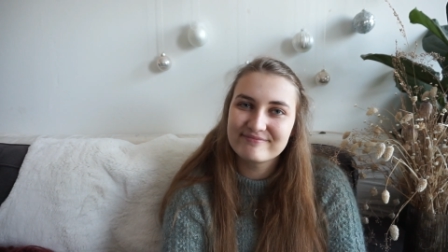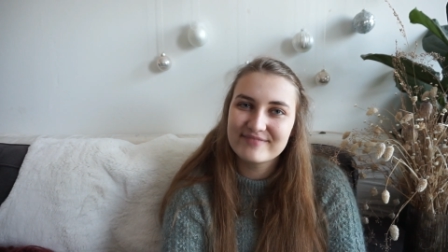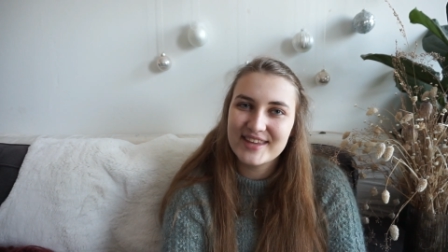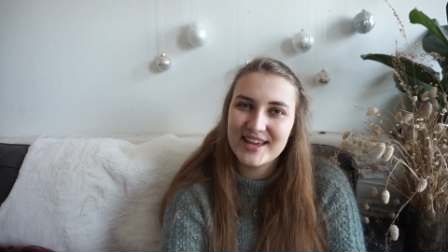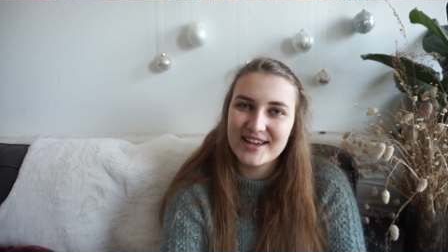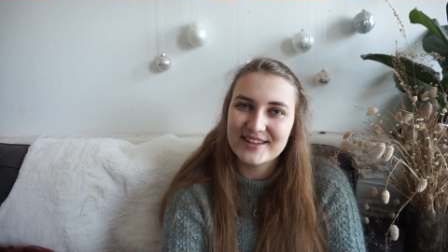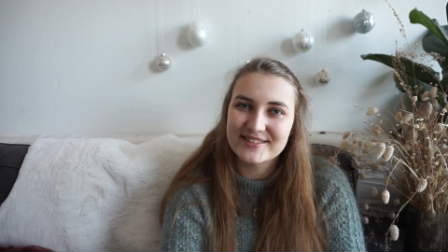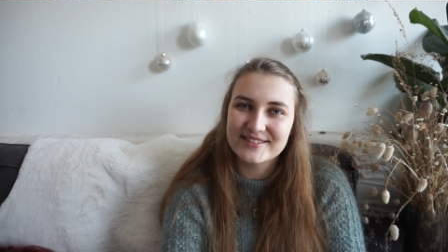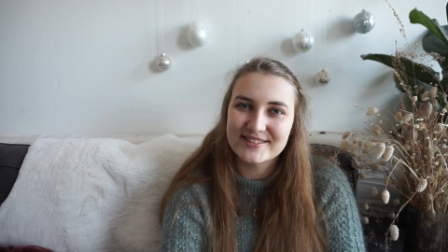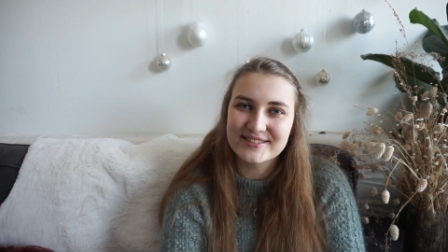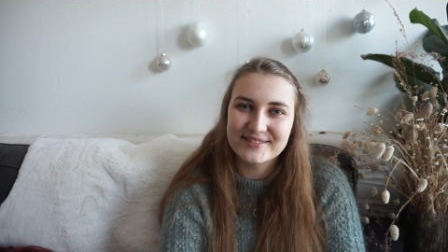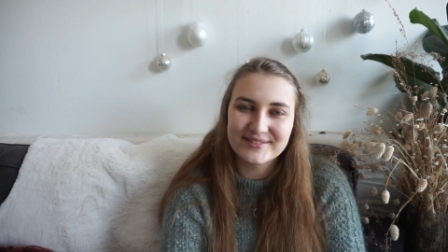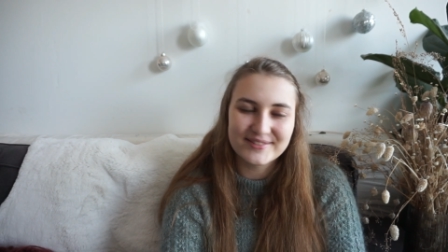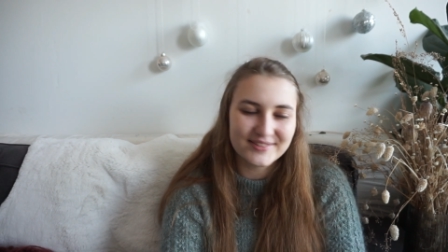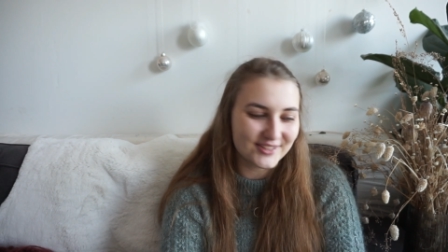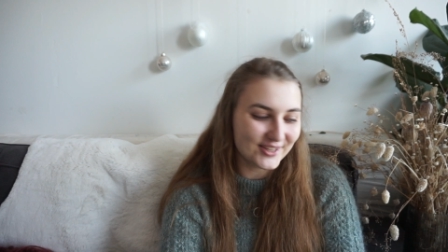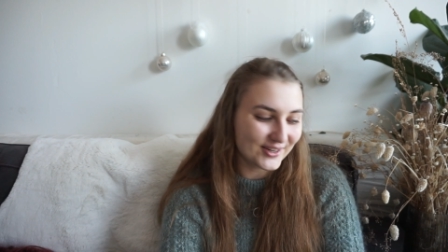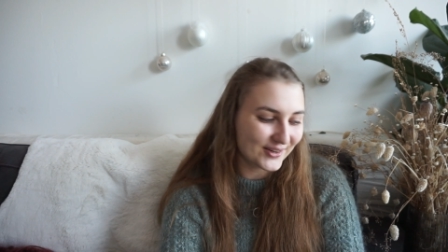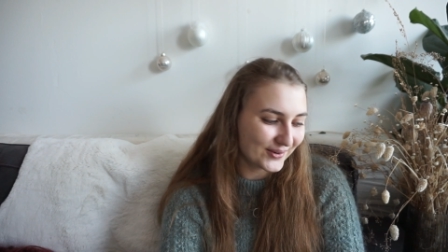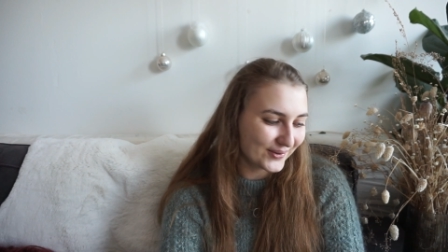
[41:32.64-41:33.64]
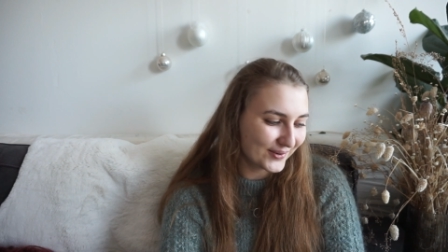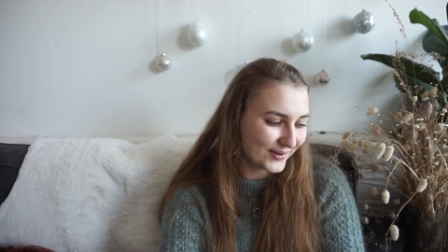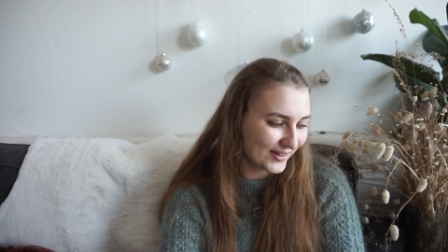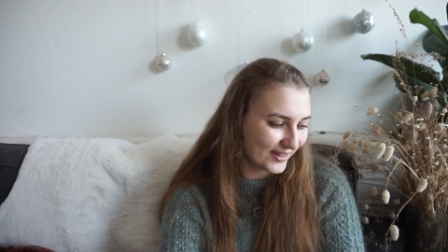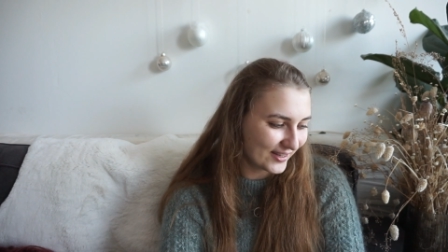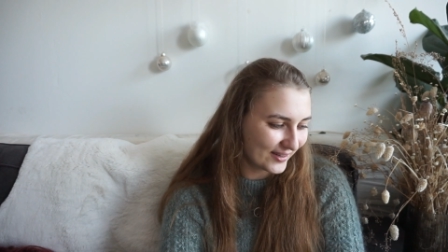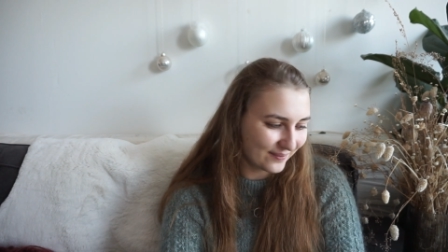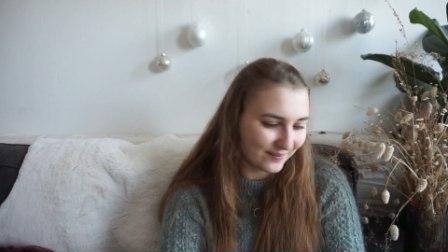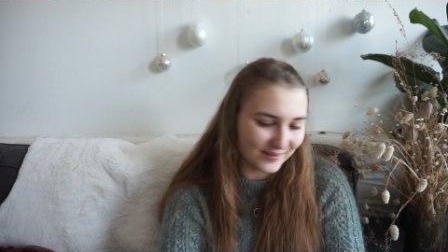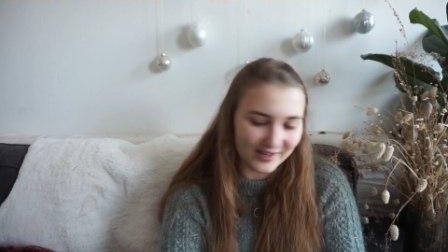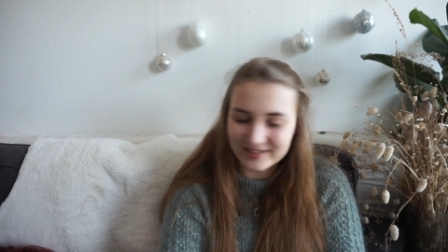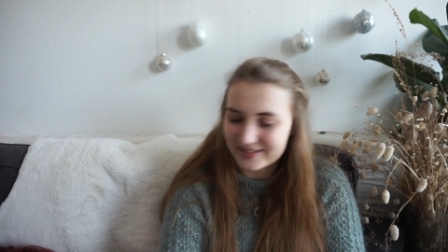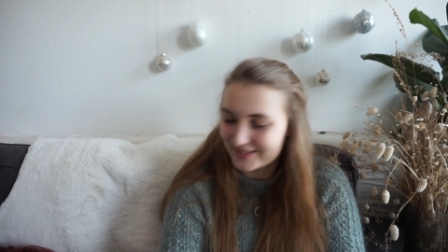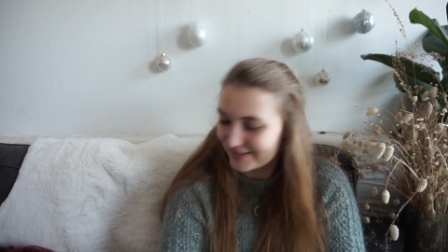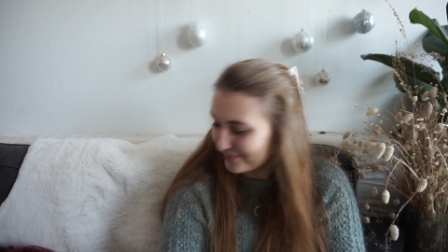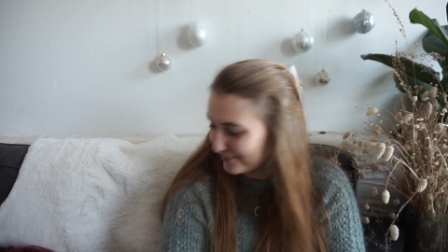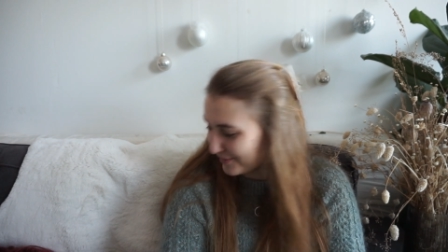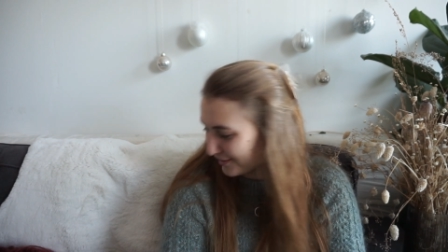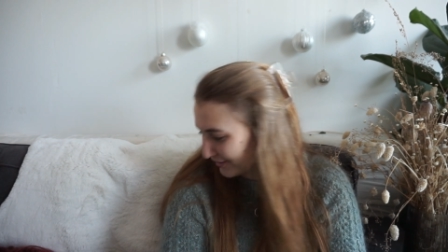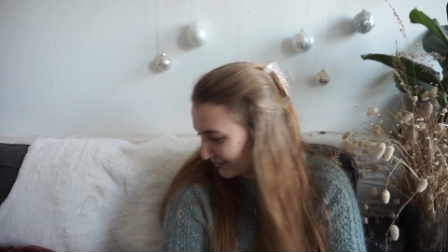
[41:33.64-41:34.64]
yes, so that's
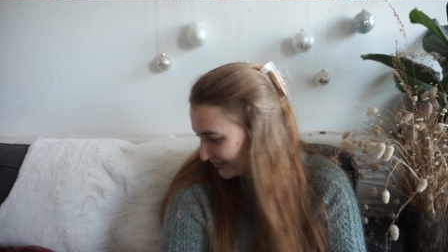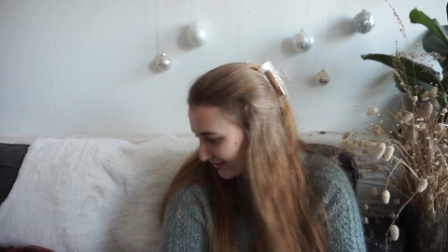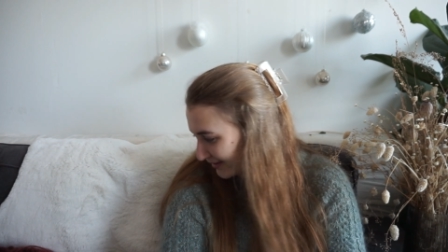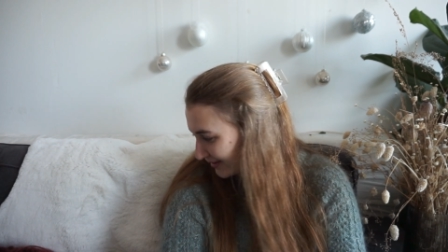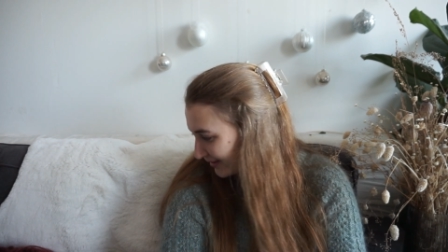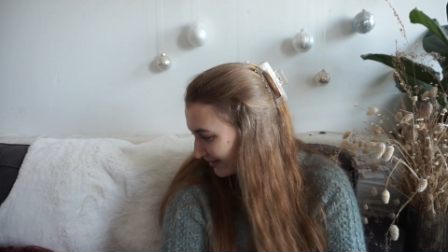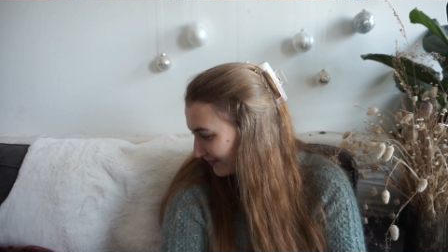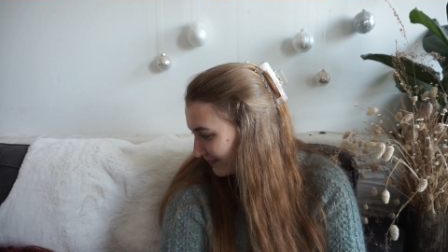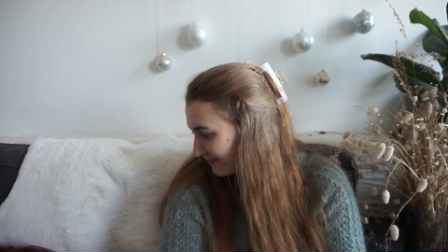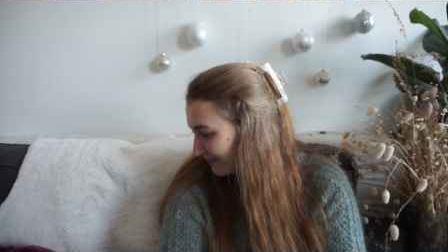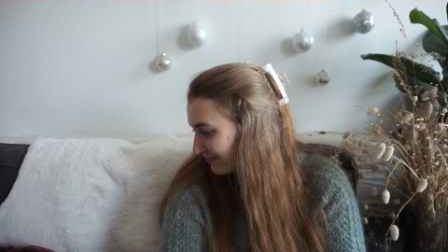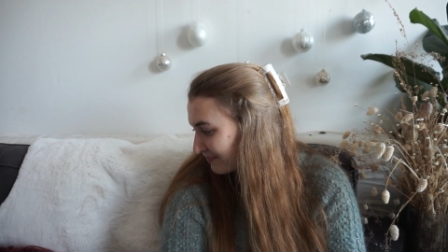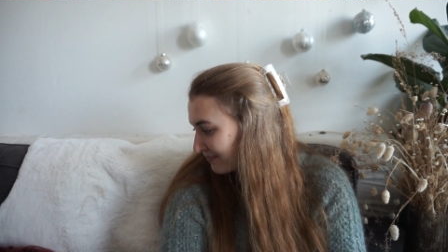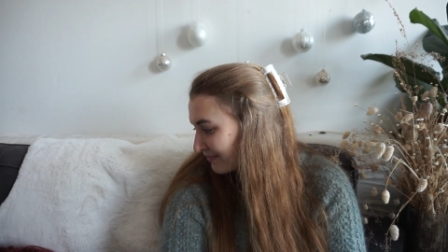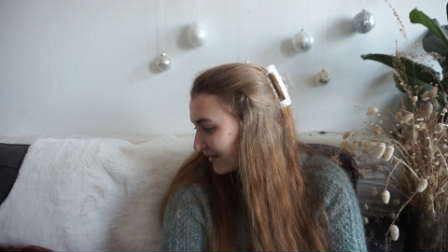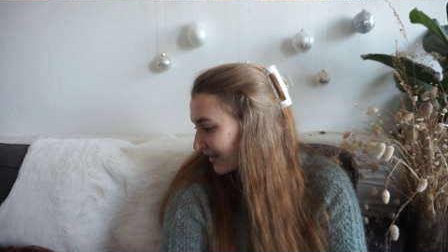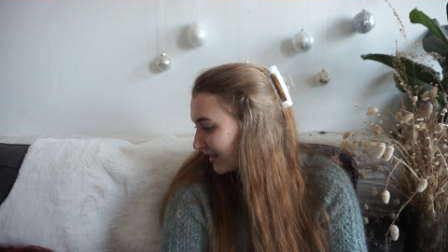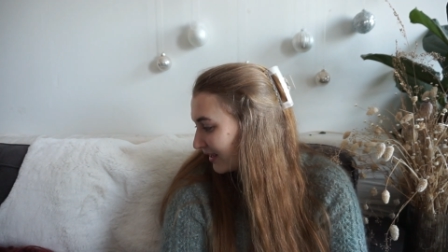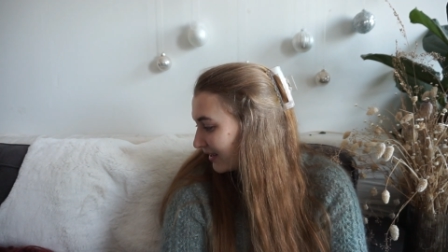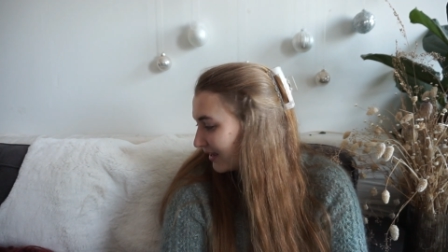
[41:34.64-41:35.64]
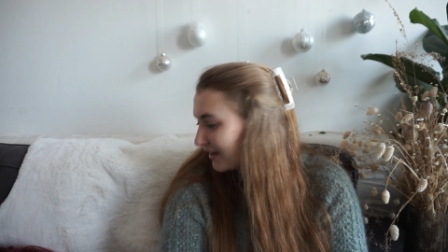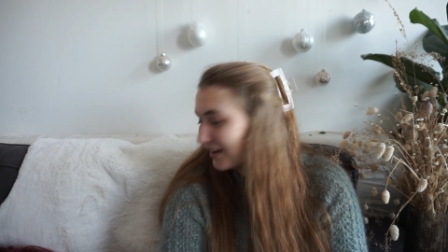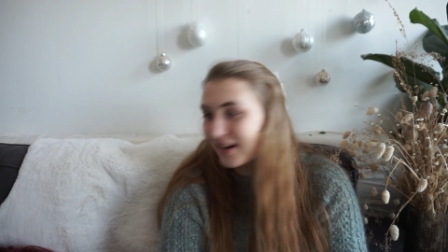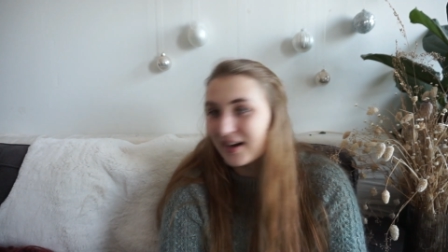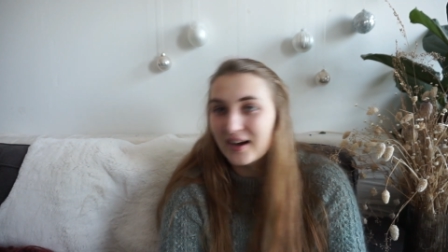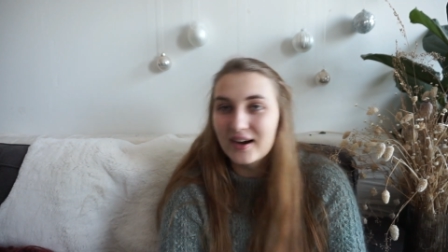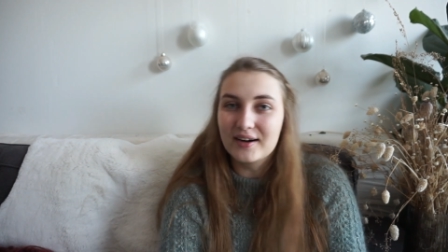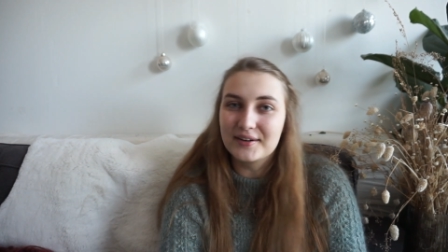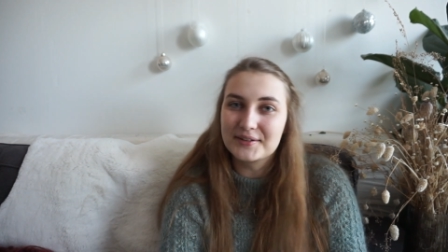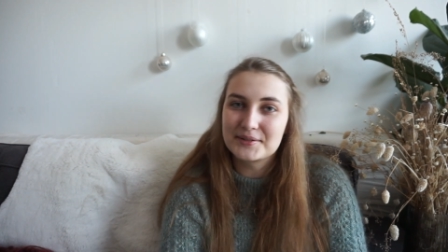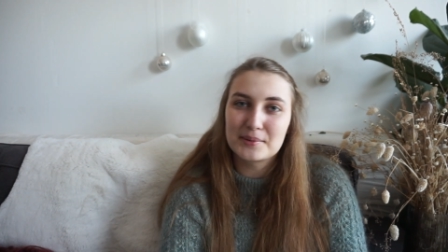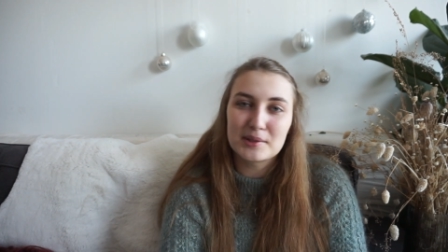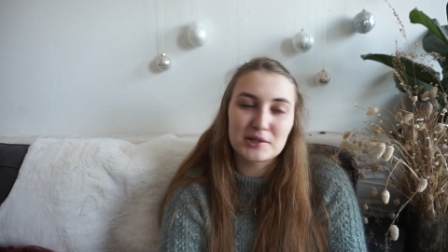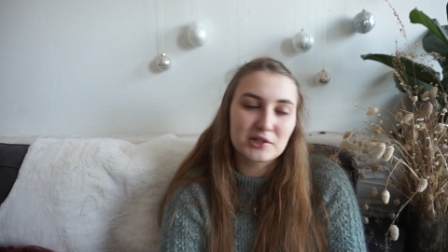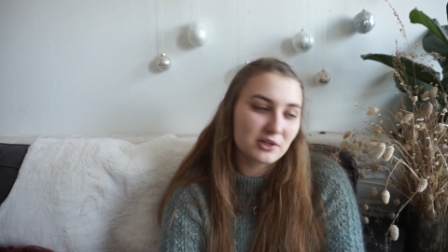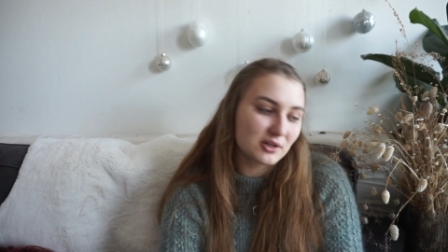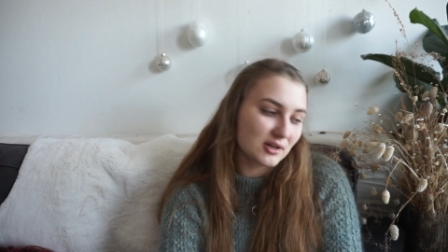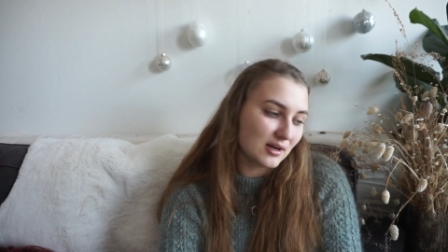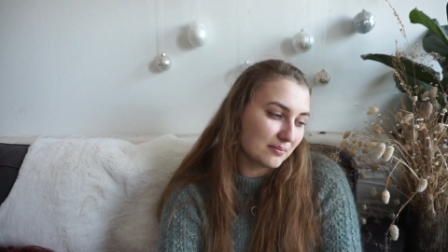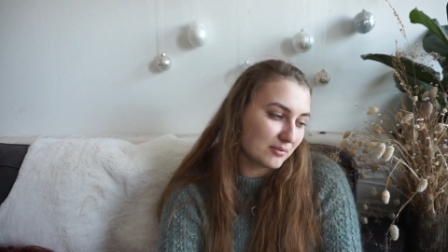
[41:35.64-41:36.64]
about the
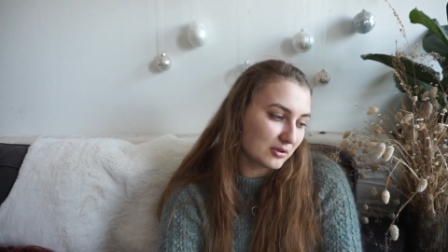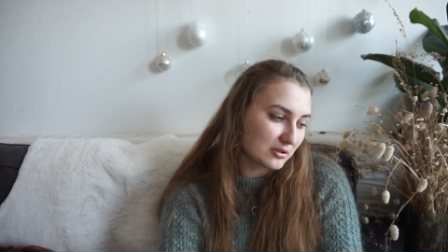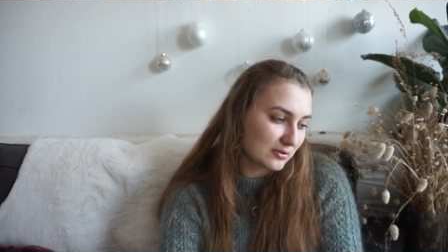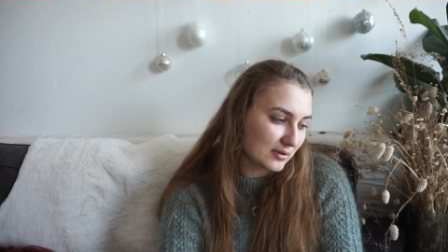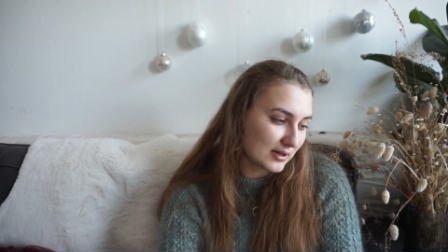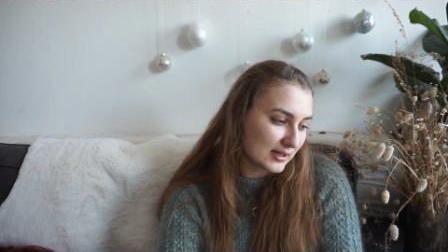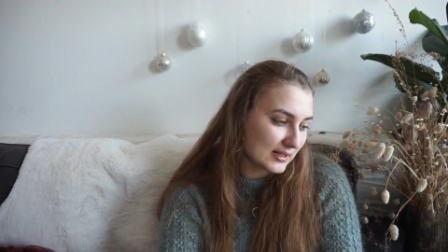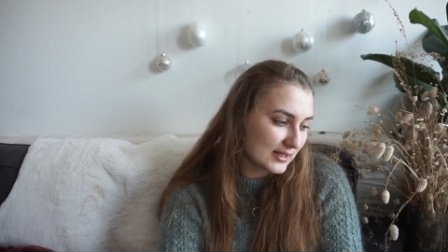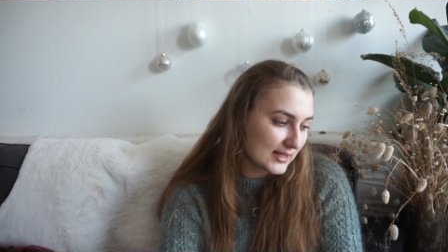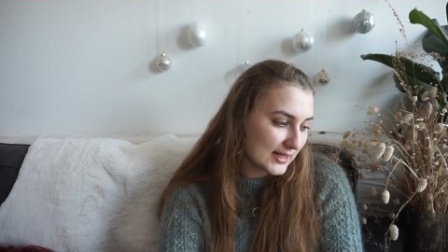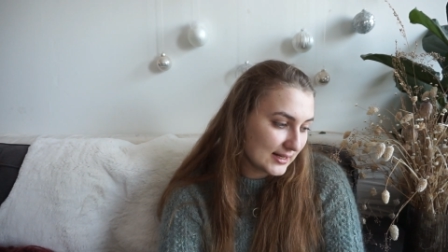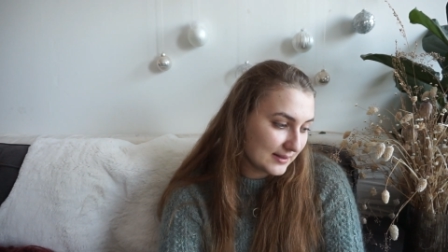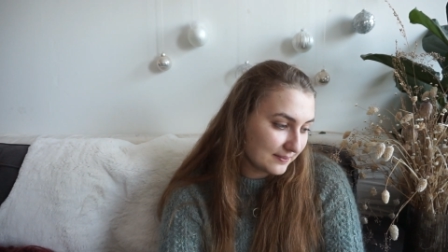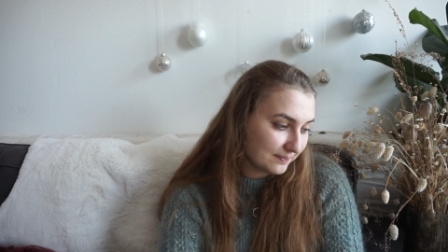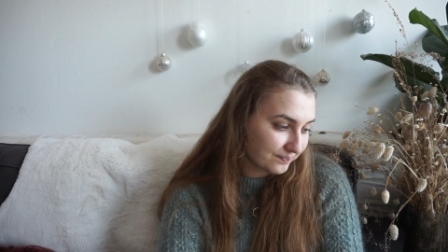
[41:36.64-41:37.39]
sweater number 20.